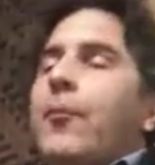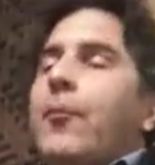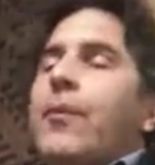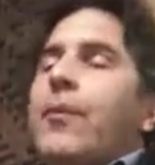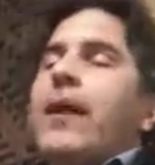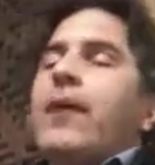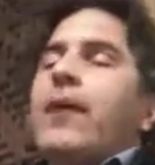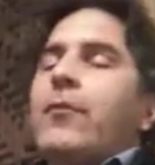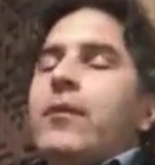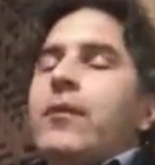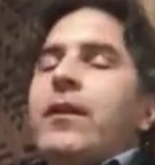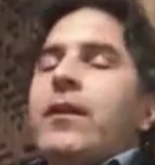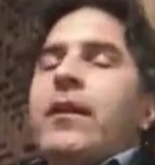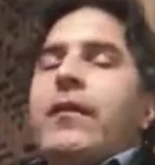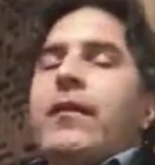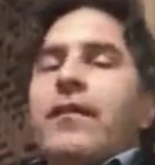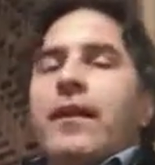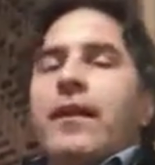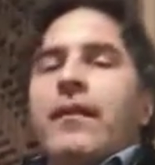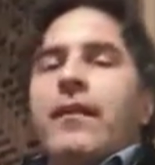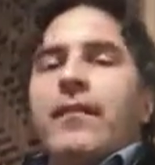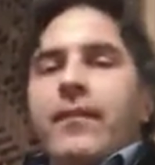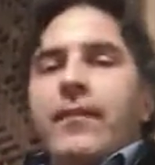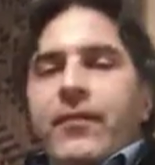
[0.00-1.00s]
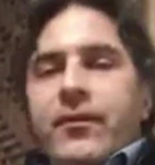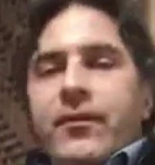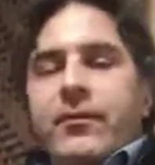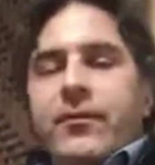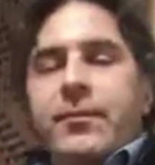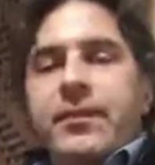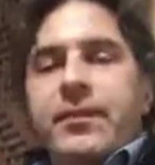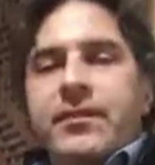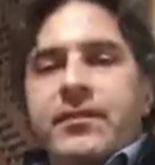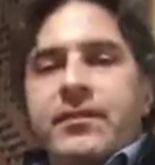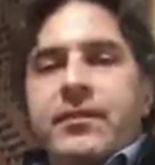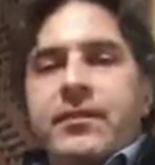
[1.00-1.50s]
but I really think that
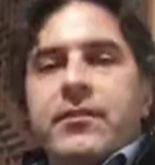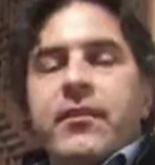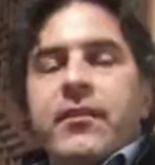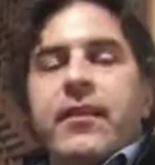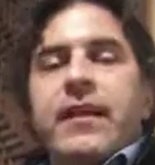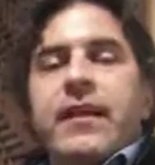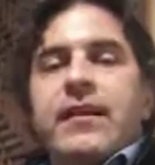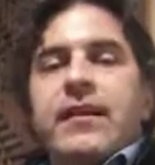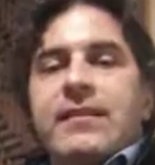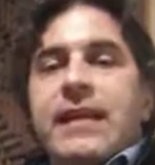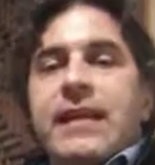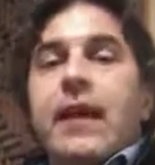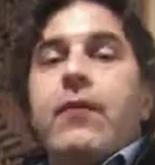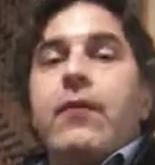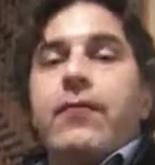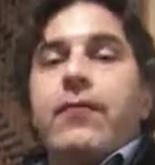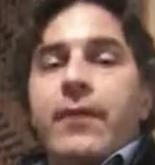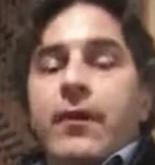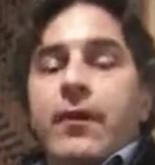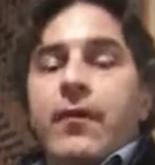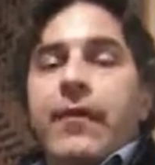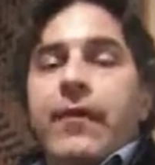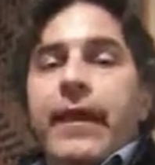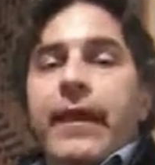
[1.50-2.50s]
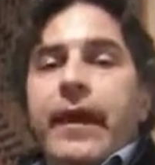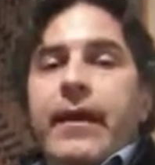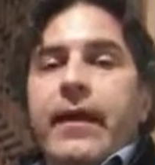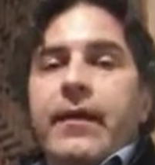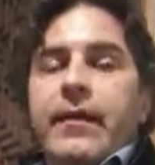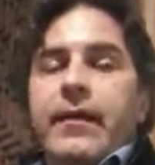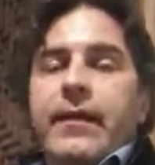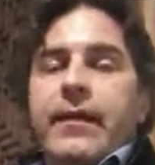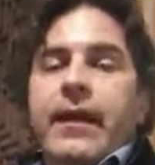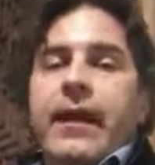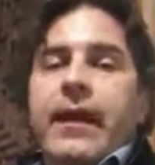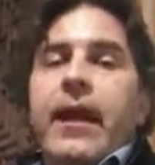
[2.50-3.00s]
there'd be certain things out there
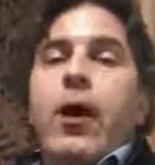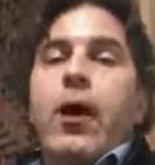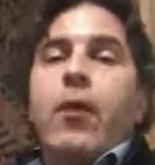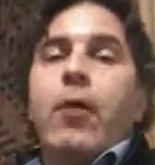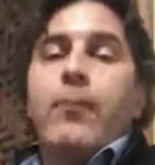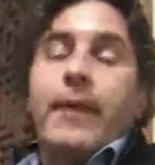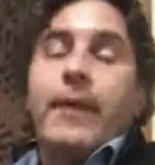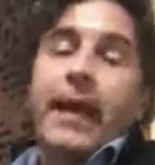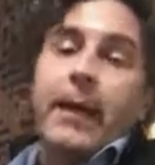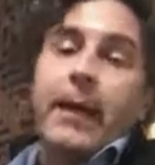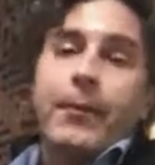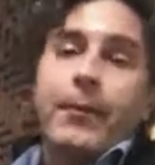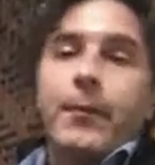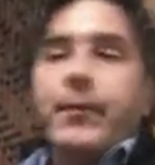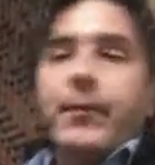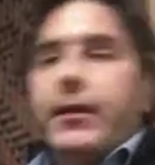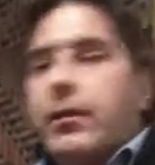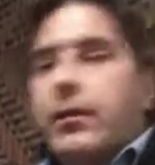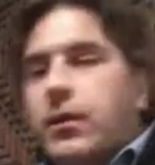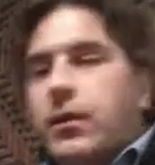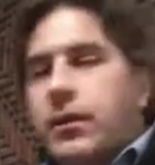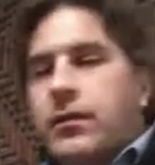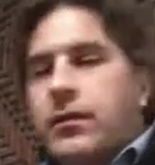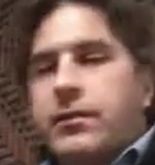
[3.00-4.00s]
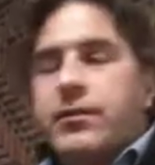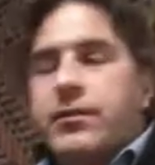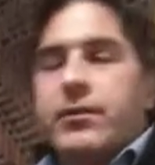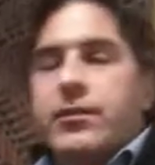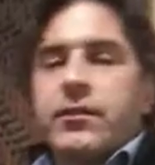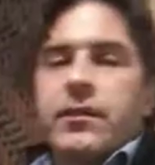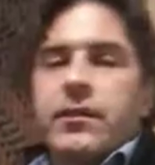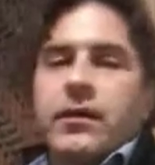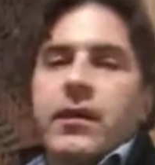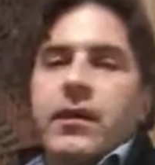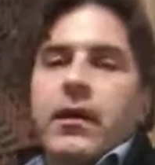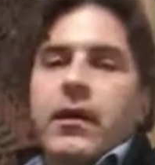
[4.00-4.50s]
that help, chamomile and
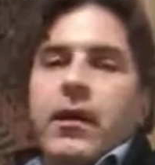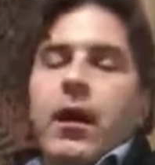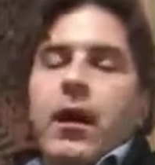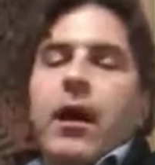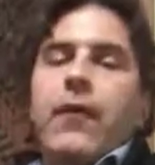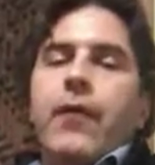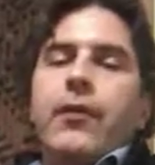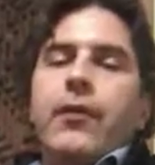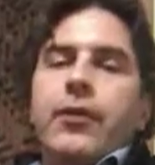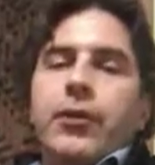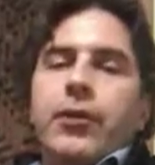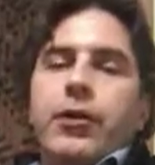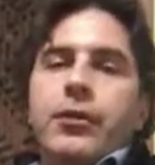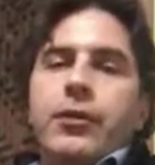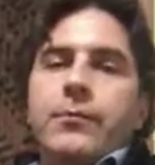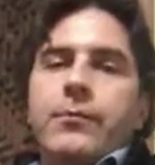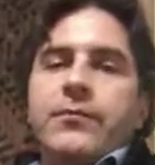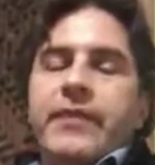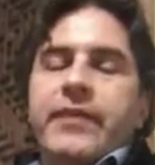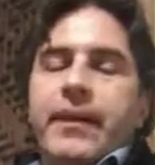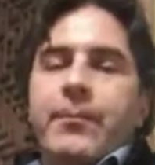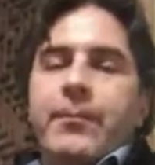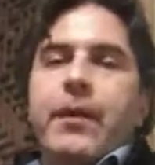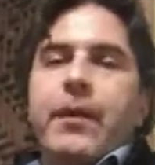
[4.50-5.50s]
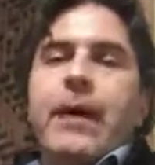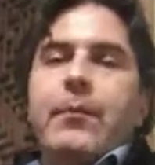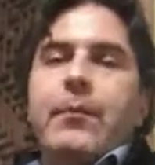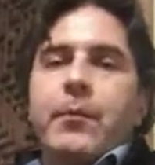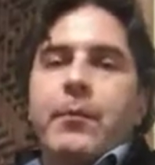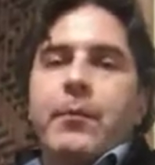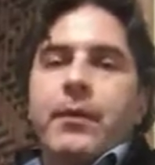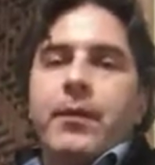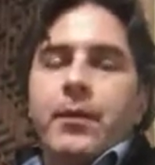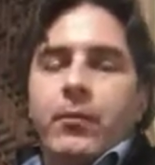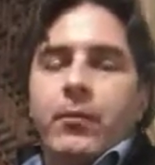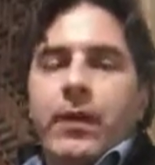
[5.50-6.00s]
certain other herbs that
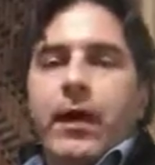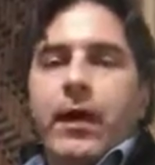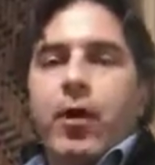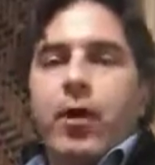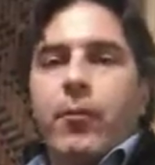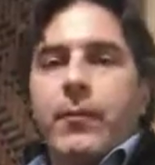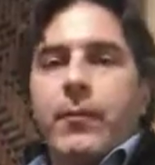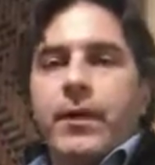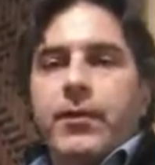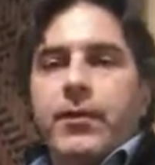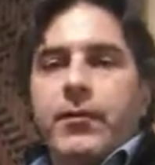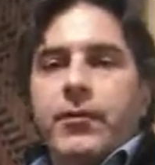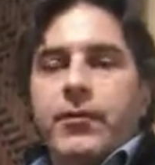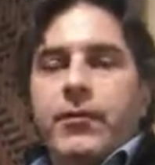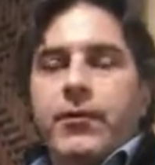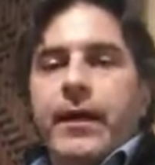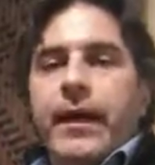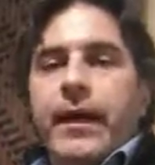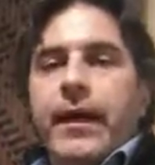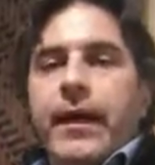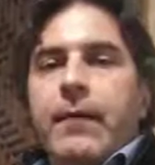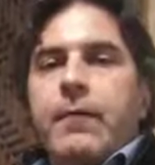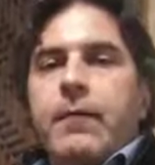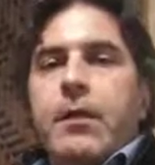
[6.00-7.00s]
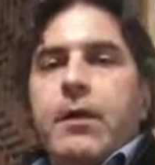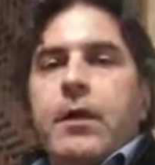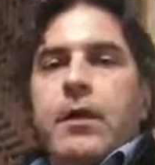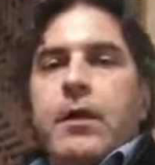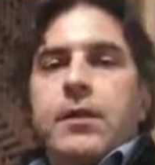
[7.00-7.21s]
probably would help me do that.